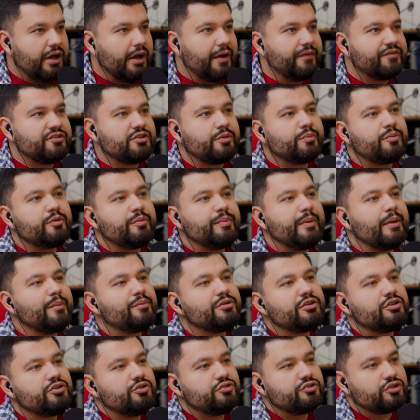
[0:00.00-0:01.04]
of someone to be able
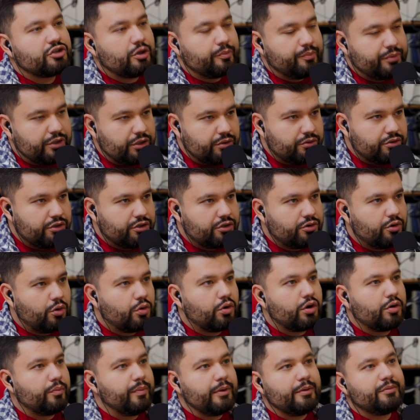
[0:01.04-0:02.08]
to use a computer
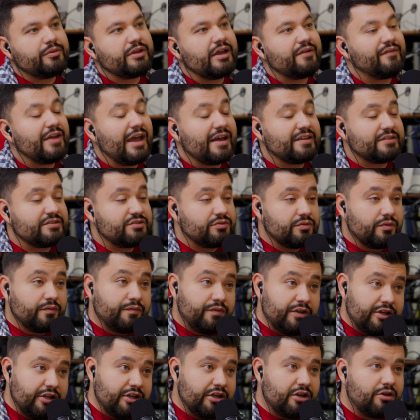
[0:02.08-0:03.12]
or be able to have access to a
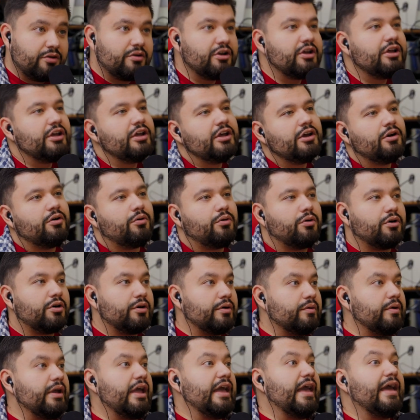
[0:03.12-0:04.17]
video
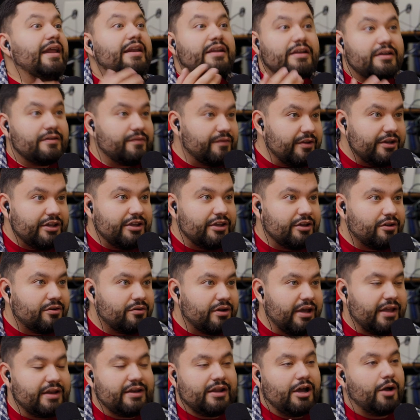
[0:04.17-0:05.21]
or edit a video
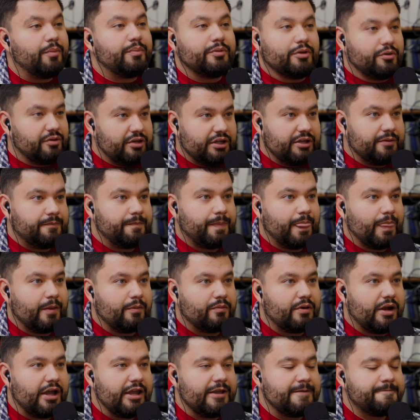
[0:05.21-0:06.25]
and upload it.
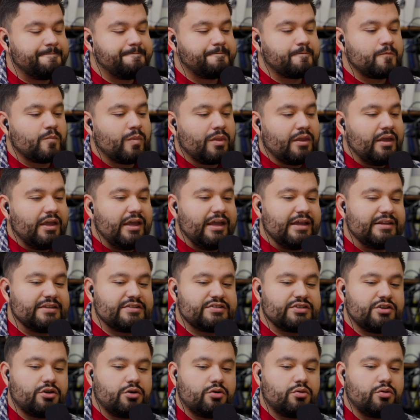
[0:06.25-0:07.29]
Right. And
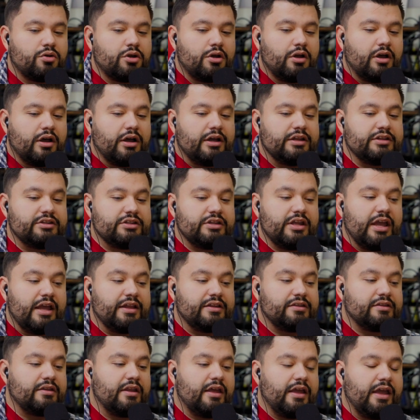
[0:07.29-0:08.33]
so
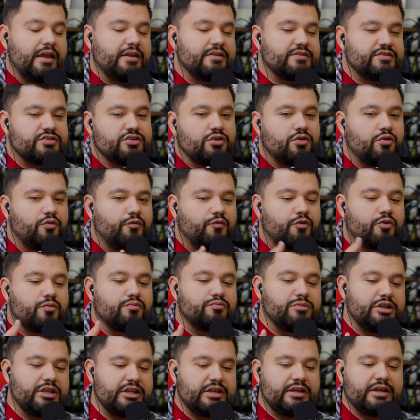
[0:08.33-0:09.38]
and so for
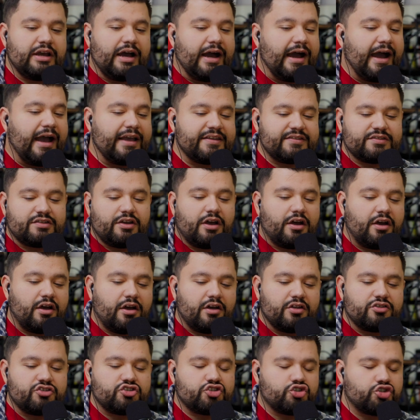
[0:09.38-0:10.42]
me, I
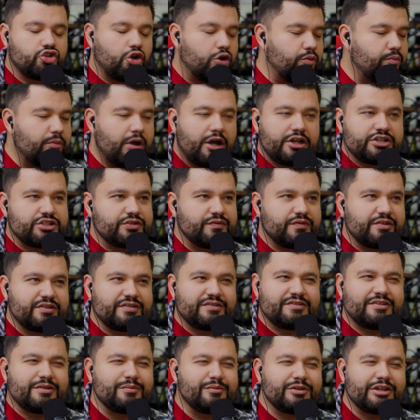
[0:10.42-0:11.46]
saw so much of the
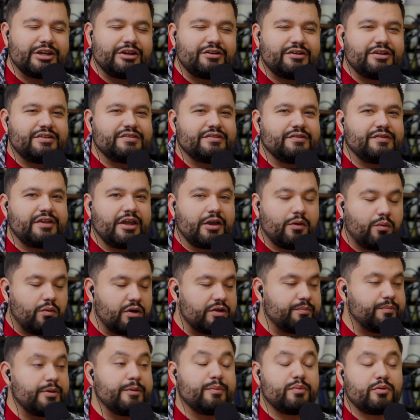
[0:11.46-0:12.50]
similarities of like
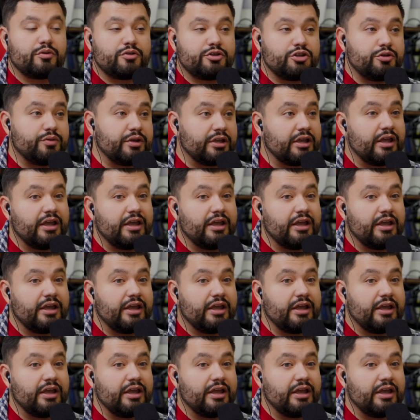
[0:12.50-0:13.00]
what people were doing.